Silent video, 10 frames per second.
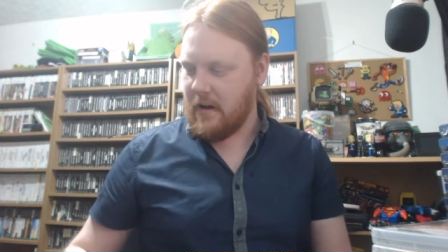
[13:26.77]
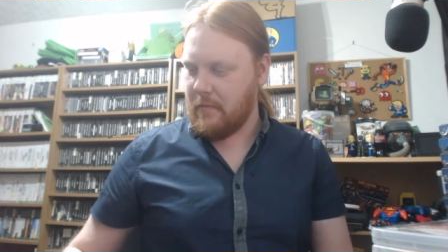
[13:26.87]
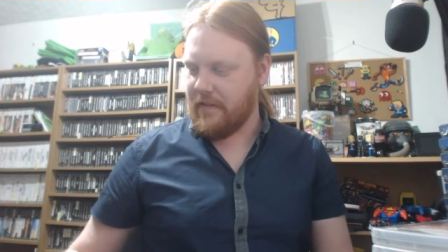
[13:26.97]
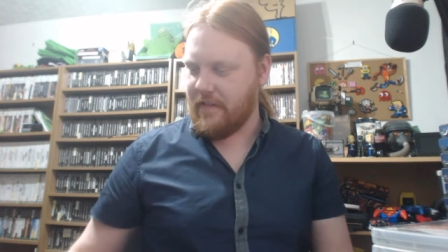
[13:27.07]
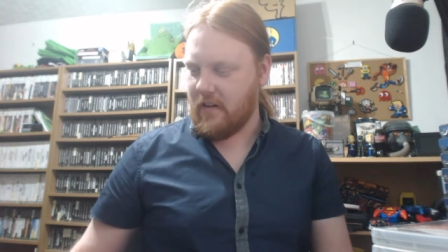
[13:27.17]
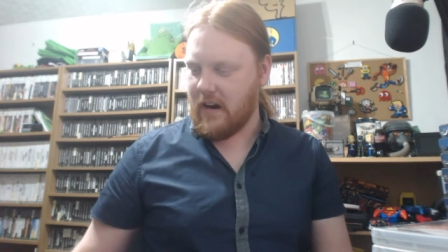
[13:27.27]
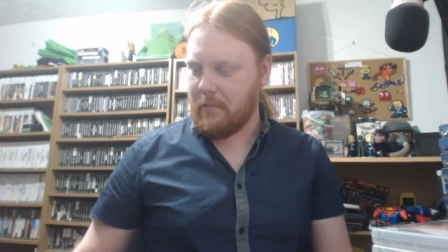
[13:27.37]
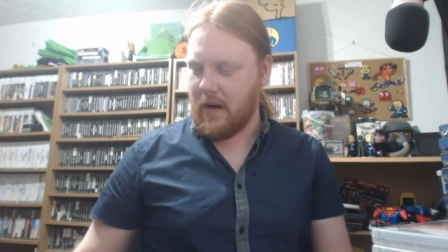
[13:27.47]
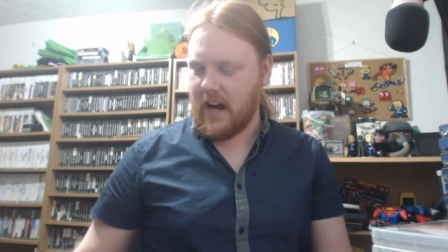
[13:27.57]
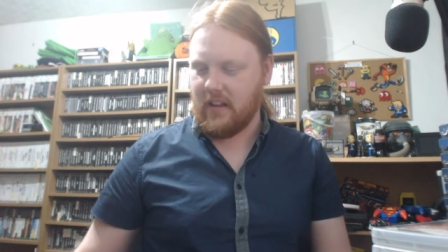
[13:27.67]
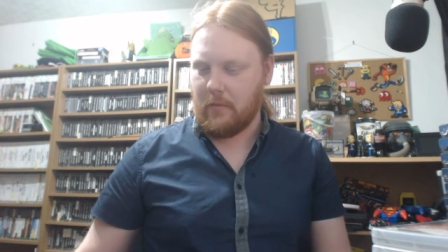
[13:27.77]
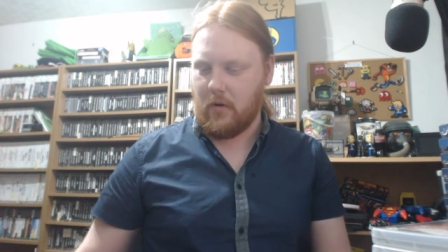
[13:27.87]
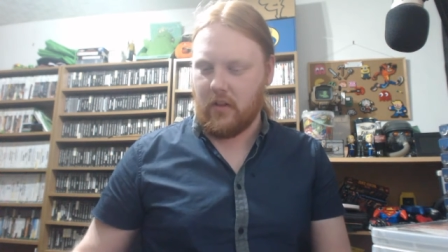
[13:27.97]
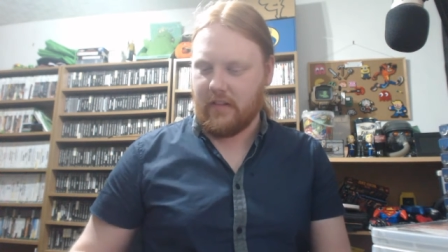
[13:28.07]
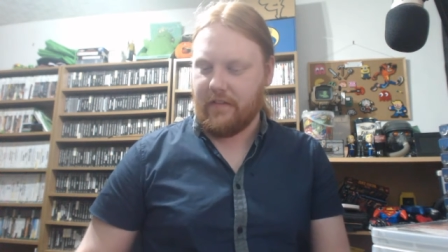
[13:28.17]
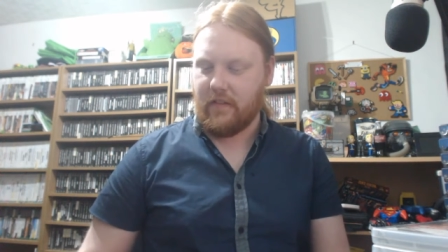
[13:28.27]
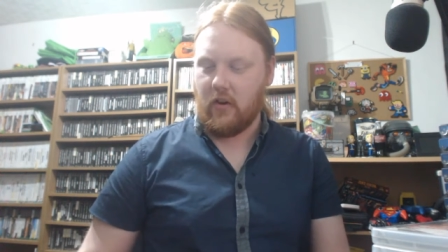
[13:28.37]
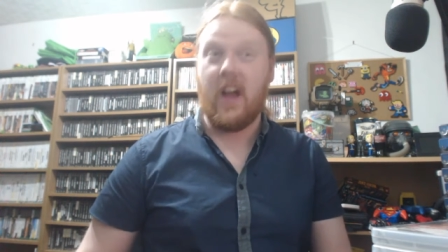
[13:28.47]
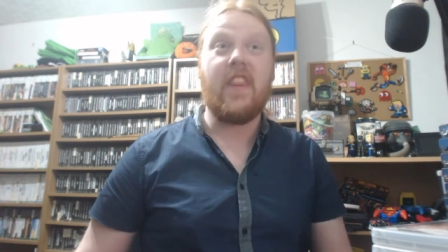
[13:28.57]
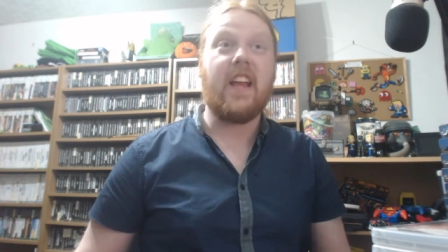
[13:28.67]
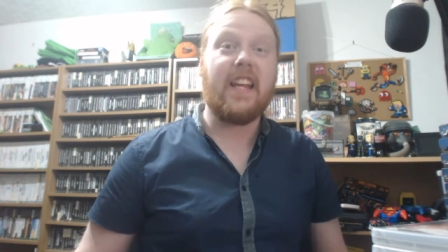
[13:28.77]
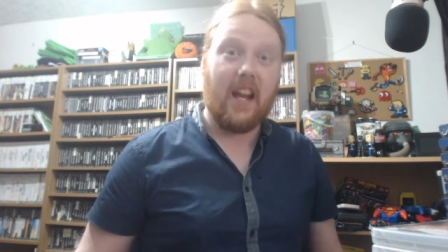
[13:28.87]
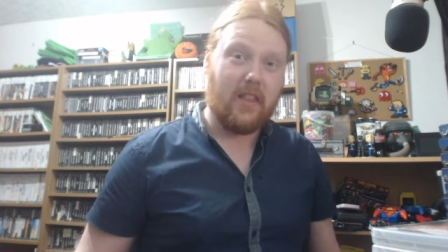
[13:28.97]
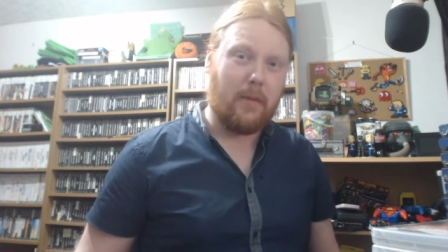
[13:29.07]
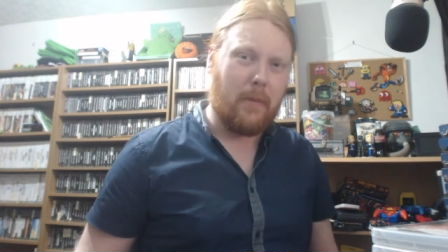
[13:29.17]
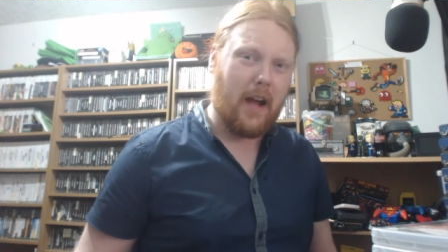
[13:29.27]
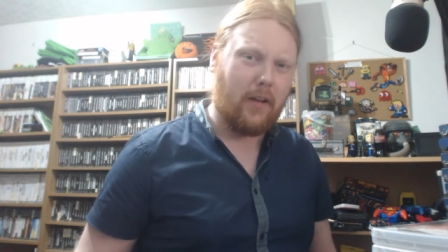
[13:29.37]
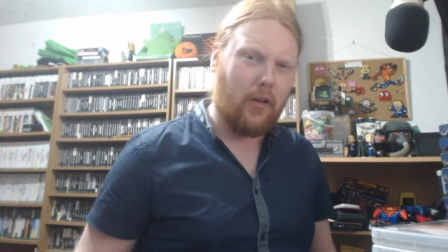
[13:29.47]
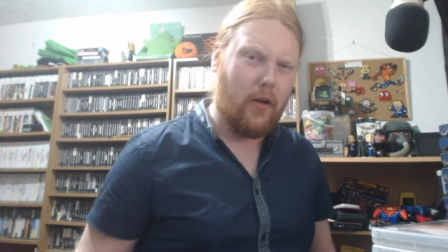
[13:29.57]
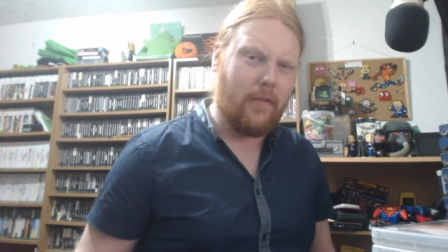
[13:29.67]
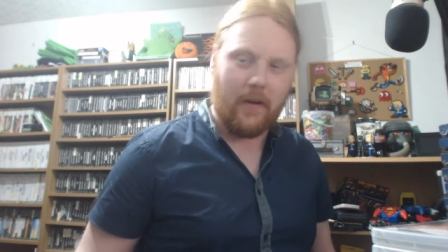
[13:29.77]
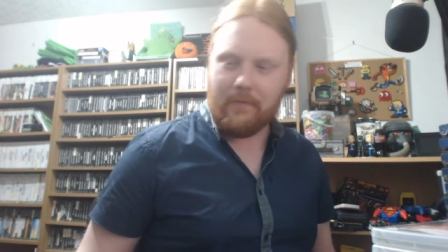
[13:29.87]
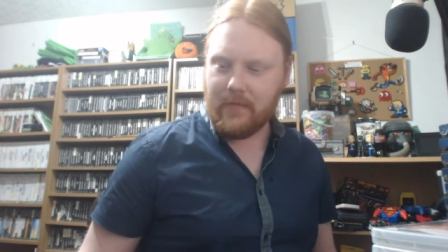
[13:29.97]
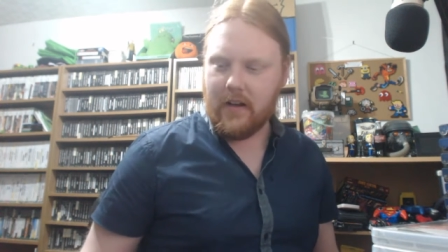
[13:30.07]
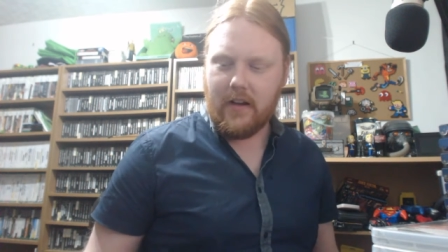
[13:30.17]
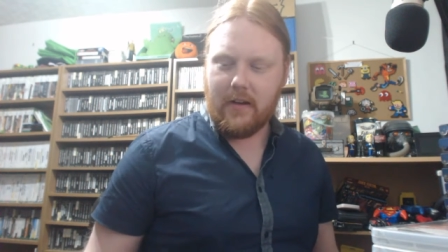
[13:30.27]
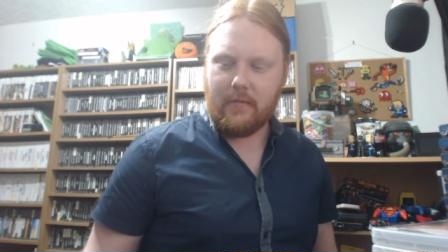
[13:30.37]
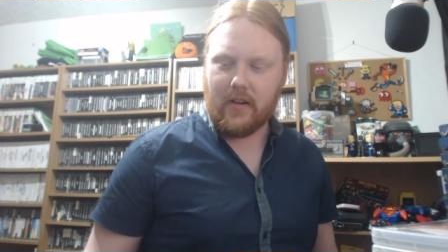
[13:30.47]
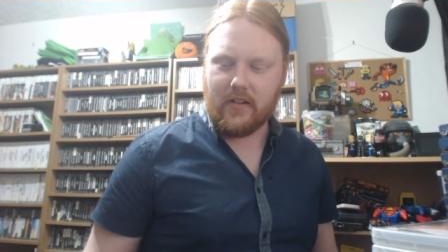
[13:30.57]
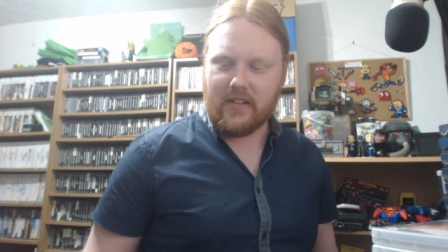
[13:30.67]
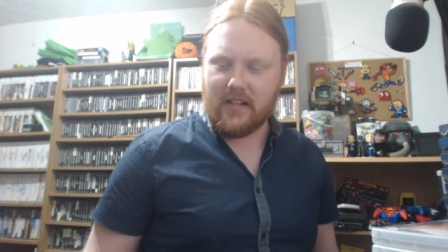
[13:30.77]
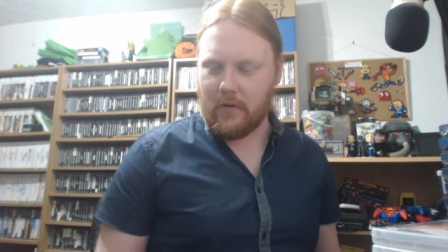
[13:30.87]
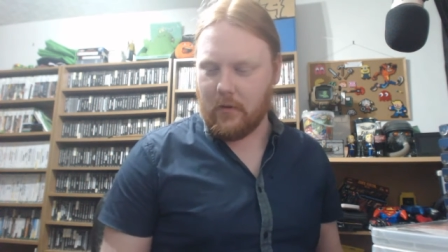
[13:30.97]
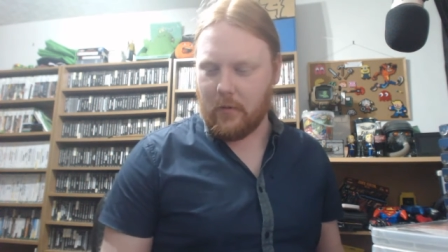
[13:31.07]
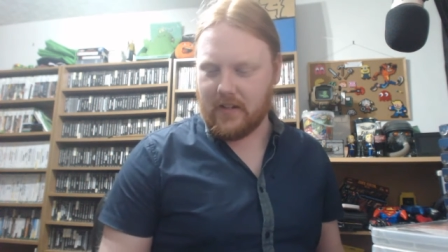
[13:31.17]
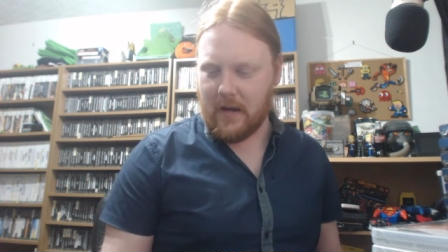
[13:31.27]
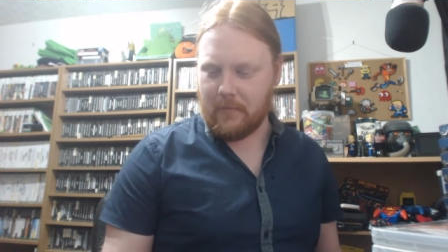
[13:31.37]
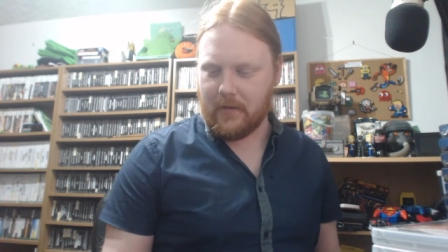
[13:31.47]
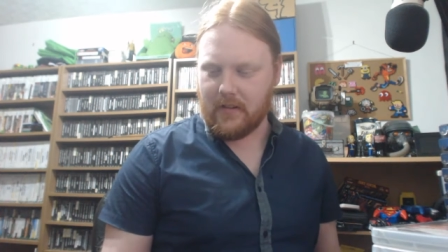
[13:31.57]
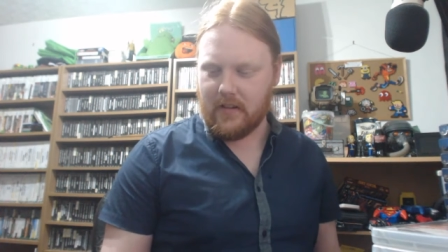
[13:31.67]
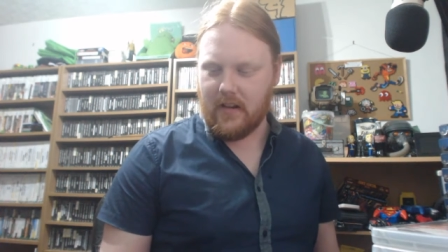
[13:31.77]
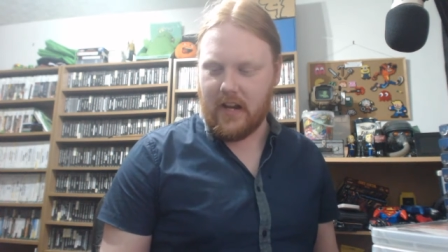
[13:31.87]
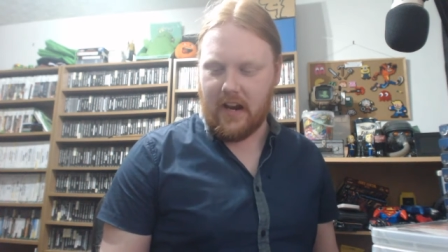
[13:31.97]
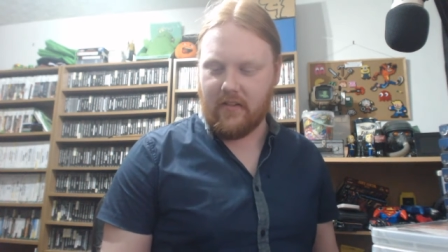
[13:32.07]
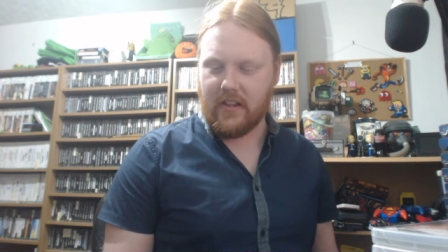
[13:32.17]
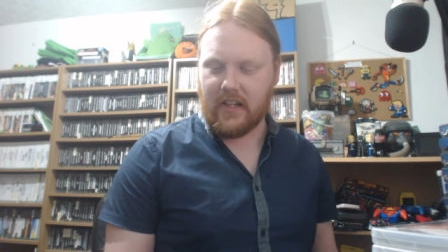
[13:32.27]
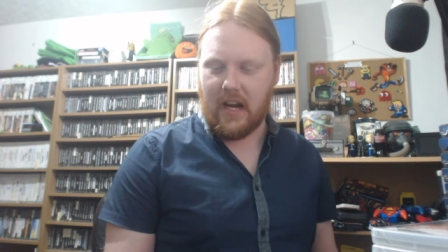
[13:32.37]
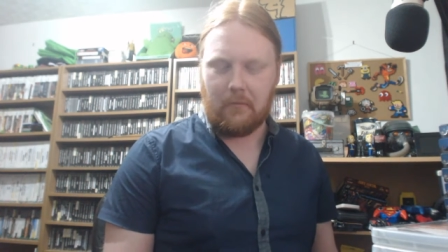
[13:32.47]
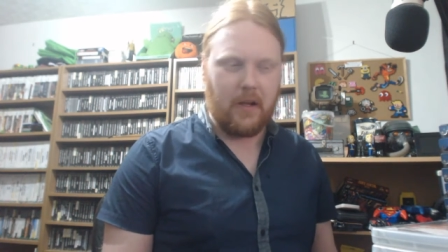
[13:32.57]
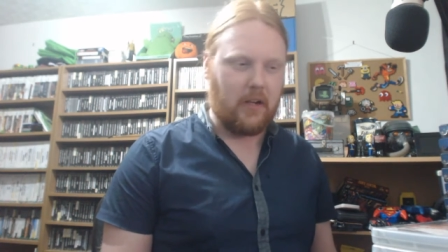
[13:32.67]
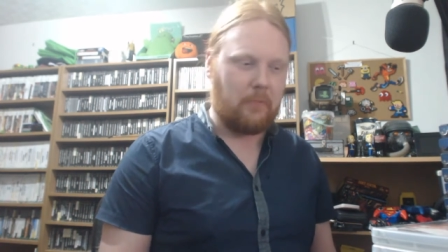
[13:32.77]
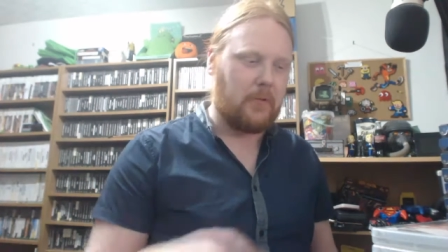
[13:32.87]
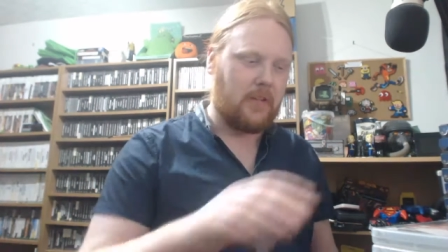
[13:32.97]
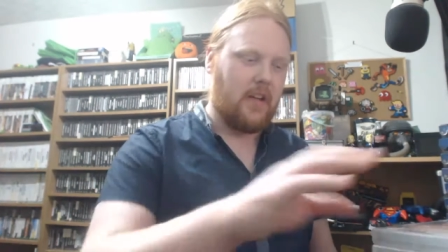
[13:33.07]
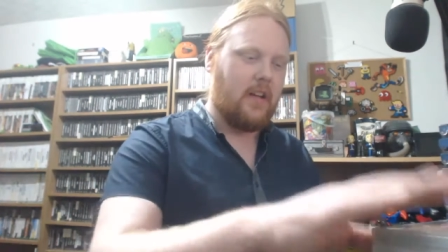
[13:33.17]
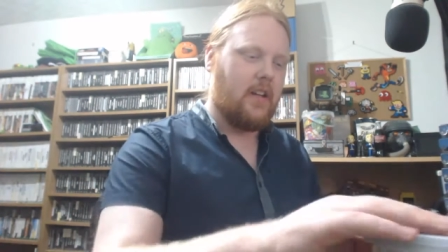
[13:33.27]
before I pile them all on the floor and then kick the pile over, because that's what always happens here at the Game Pickups.